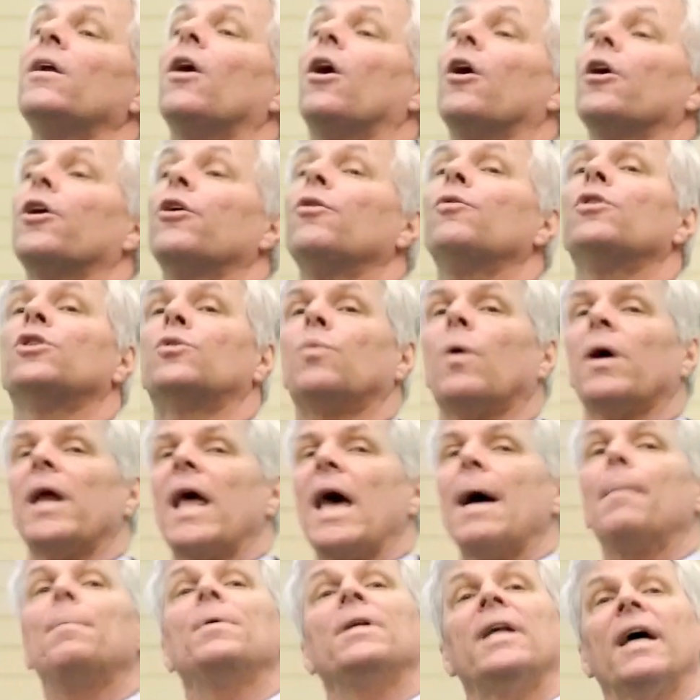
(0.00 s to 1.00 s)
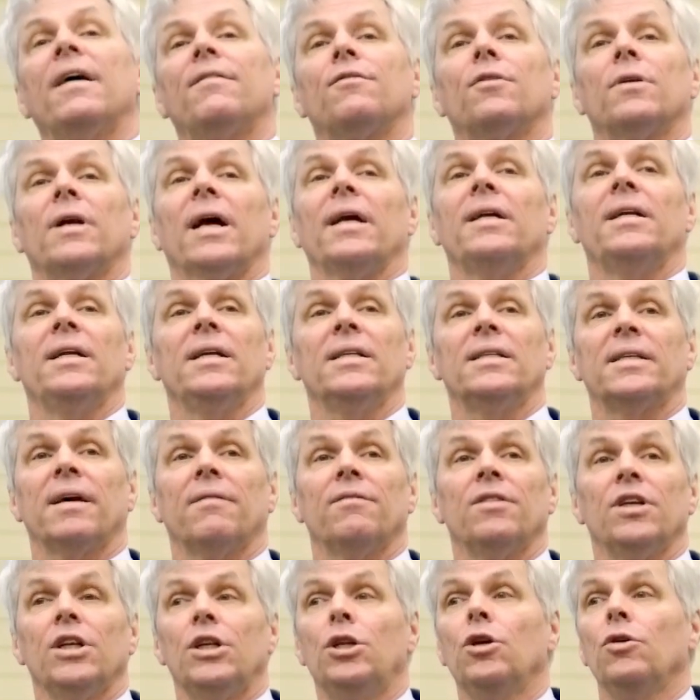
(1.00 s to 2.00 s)
argue, is what happened after
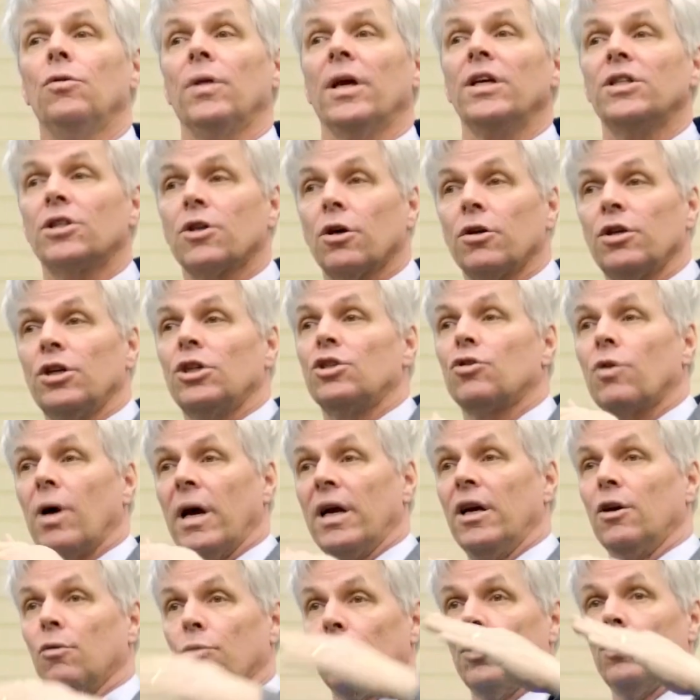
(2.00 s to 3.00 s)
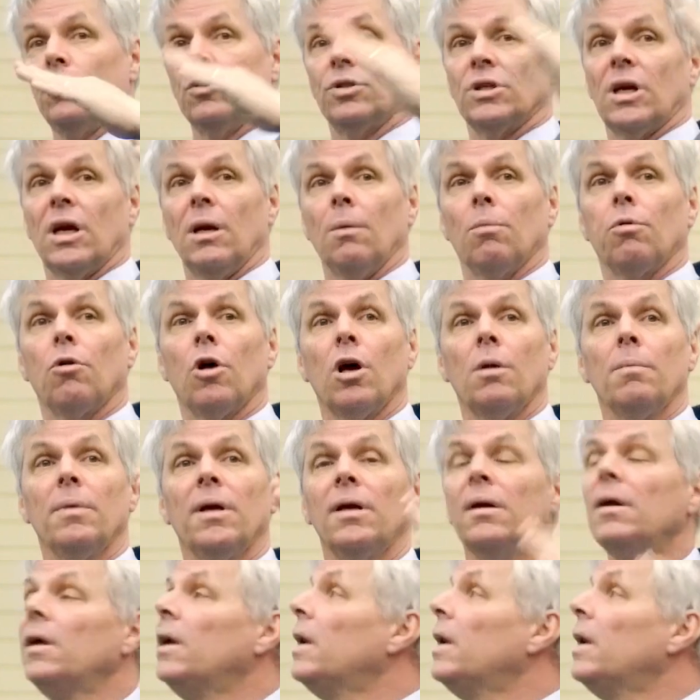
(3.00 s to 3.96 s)
1972. They started trying to reduce unemployment,